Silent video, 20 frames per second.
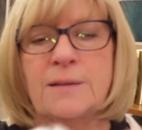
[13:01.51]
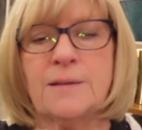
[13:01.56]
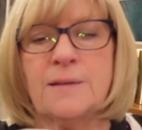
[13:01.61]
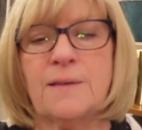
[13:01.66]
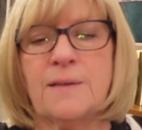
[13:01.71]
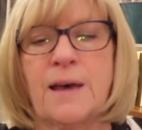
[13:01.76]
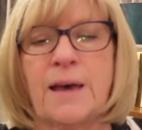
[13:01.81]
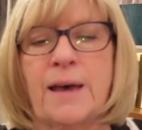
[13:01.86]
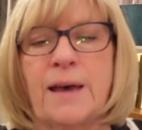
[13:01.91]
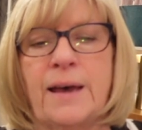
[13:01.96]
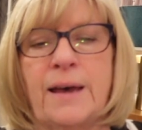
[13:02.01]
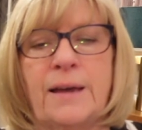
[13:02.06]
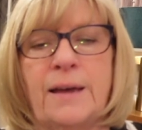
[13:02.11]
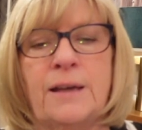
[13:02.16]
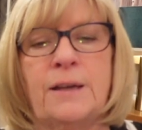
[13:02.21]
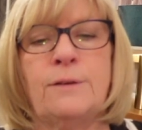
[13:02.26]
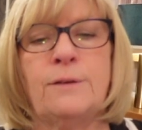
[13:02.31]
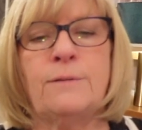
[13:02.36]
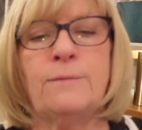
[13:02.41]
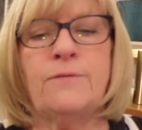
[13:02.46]
there
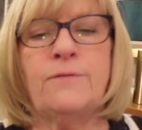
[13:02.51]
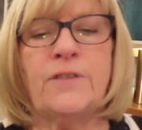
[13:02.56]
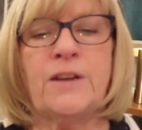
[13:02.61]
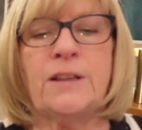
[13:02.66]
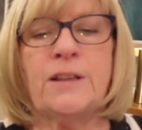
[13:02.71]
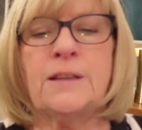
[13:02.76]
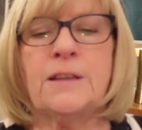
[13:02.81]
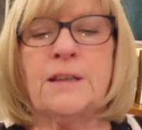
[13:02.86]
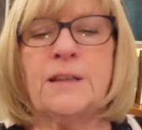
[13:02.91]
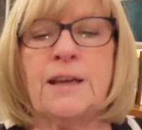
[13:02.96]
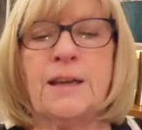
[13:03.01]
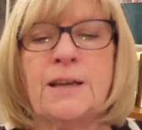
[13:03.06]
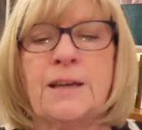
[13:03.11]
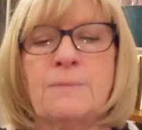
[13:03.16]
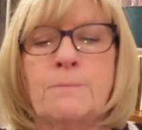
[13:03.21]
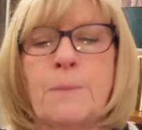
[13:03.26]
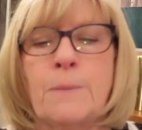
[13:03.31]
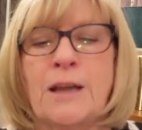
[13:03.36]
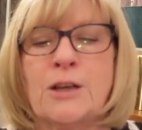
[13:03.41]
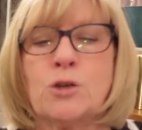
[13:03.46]
and
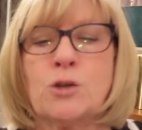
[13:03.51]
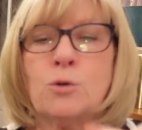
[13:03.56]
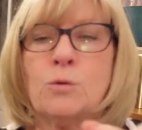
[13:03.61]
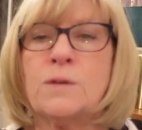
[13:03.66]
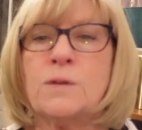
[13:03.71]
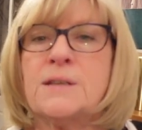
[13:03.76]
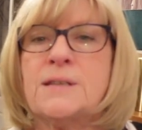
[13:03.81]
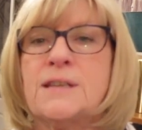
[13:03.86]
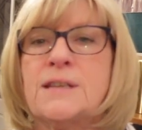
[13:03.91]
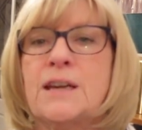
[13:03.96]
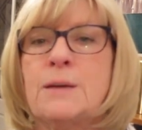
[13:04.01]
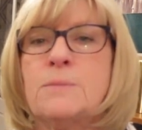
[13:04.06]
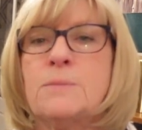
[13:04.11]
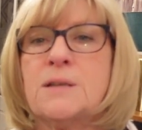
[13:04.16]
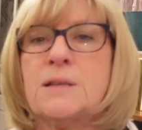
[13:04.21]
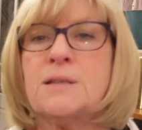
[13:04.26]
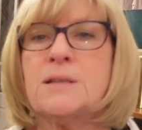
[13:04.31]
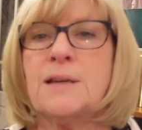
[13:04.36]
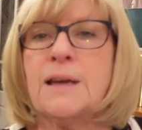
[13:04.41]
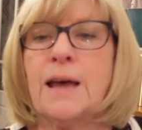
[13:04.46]
make sure the seams are
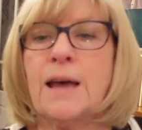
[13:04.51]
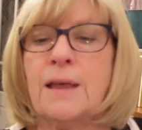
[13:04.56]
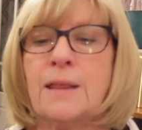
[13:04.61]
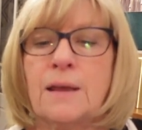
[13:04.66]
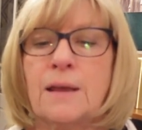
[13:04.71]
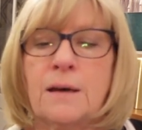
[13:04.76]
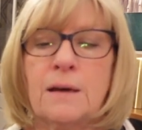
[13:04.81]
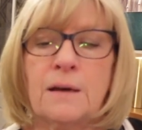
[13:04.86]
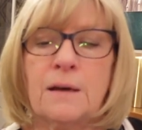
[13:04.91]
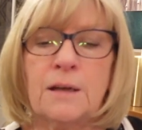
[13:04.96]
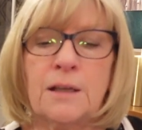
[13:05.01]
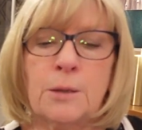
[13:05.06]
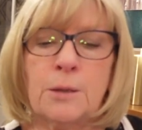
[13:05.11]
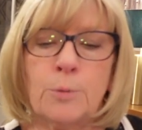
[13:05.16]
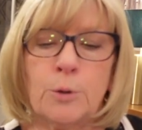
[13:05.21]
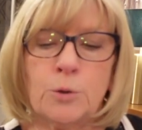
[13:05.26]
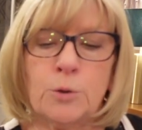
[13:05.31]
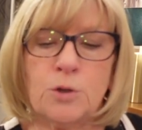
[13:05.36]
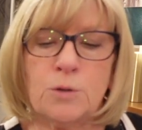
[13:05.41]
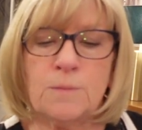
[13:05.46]
together, the
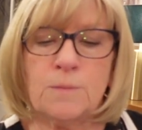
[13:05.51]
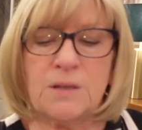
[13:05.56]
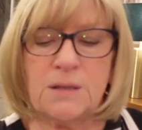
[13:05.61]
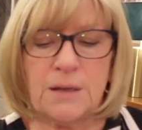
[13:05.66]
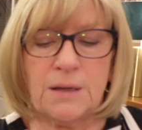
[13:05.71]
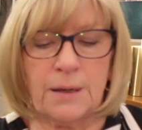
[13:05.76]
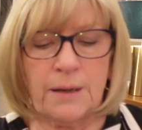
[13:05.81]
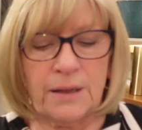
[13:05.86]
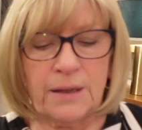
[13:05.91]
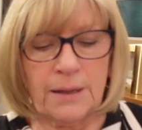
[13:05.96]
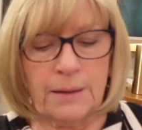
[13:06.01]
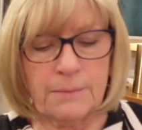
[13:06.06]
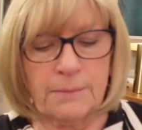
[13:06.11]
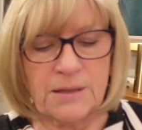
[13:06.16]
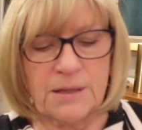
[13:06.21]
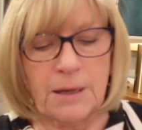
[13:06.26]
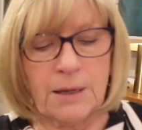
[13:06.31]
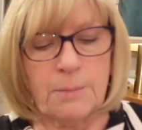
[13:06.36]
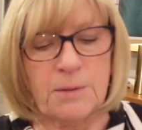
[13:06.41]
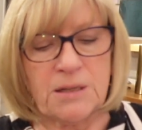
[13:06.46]
bottom seam
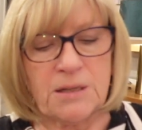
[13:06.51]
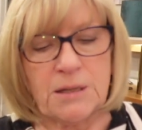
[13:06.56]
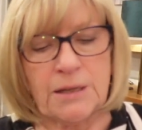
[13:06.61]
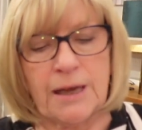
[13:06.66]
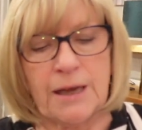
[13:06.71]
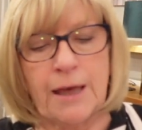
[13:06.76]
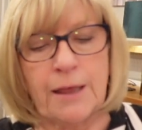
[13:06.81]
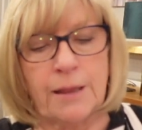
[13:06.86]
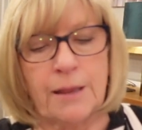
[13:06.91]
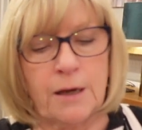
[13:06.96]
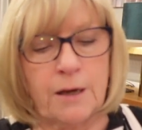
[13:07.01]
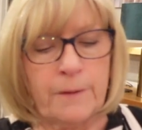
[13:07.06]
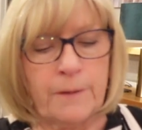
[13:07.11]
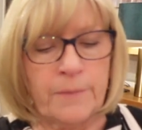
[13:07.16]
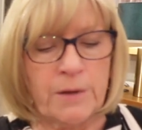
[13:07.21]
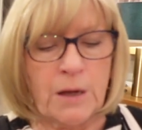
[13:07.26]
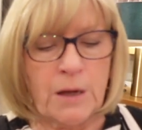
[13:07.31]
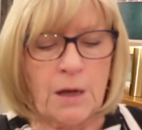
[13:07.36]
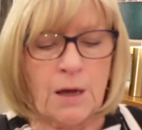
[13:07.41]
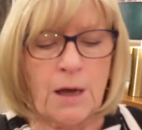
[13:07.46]
is together,
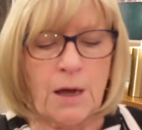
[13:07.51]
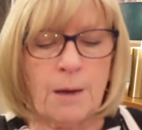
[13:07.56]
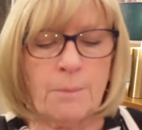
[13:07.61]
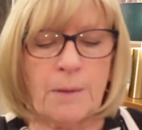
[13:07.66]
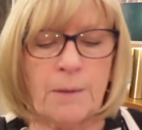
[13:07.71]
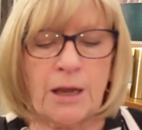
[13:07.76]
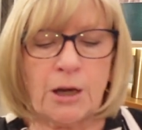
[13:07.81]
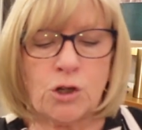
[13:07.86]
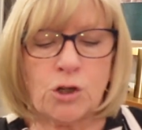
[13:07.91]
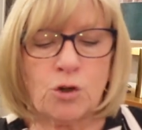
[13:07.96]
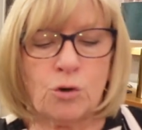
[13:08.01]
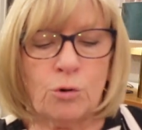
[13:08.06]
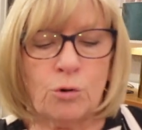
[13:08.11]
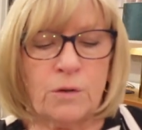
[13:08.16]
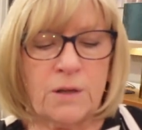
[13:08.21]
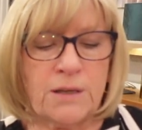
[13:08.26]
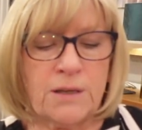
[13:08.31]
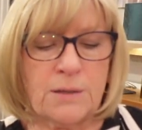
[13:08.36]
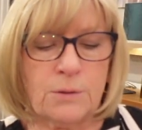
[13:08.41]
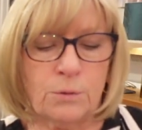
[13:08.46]
and make sure
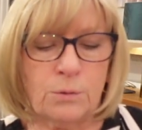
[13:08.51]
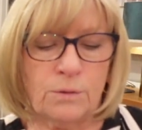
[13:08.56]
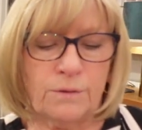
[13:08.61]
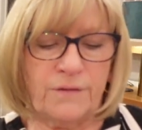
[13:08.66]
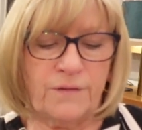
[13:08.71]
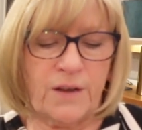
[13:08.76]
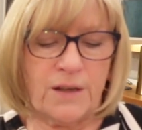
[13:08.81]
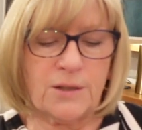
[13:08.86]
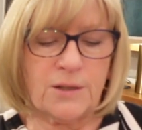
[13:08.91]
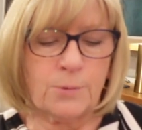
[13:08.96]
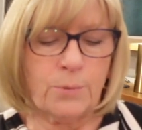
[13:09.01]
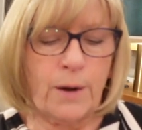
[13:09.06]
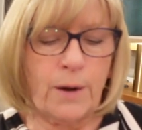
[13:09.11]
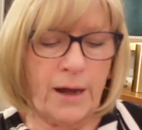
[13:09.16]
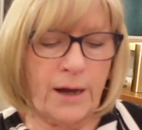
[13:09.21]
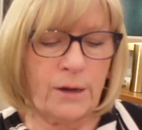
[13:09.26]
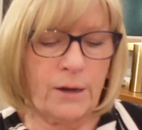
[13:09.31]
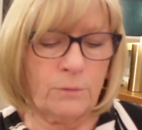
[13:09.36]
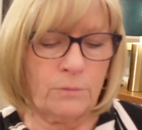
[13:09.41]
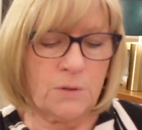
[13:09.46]
this all fits
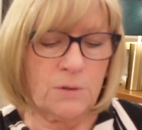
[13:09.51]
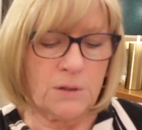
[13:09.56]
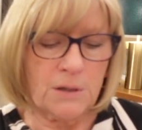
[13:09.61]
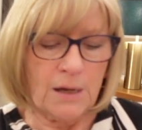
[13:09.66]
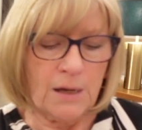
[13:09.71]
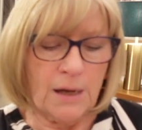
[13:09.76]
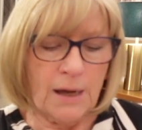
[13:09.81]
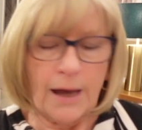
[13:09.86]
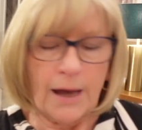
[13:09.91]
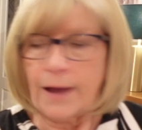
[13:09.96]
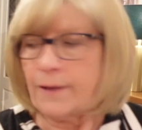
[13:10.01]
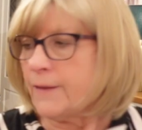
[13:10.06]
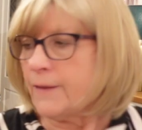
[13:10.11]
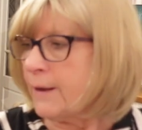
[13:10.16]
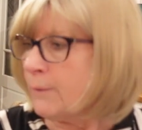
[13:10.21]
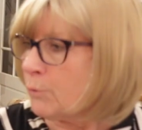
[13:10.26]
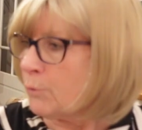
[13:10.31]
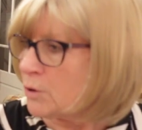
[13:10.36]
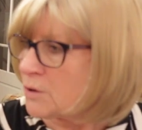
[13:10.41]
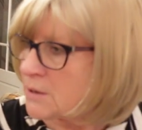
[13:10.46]
round. And then
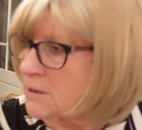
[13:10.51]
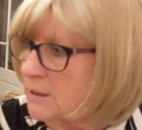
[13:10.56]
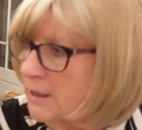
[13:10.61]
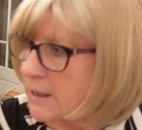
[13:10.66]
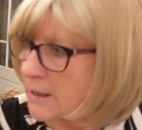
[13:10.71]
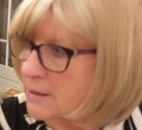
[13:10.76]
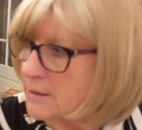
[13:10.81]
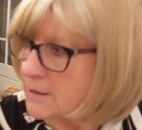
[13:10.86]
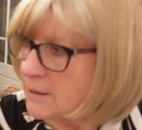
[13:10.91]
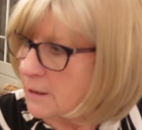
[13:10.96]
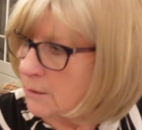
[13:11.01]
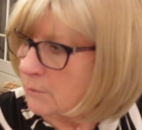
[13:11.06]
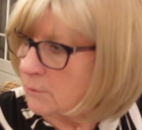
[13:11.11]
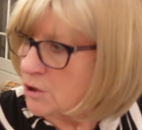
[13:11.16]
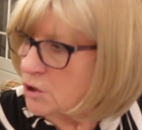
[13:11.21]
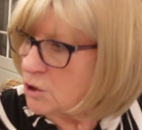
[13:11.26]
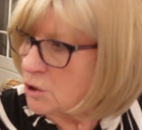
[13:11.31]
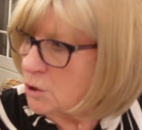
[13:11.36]
what's the next thing we do?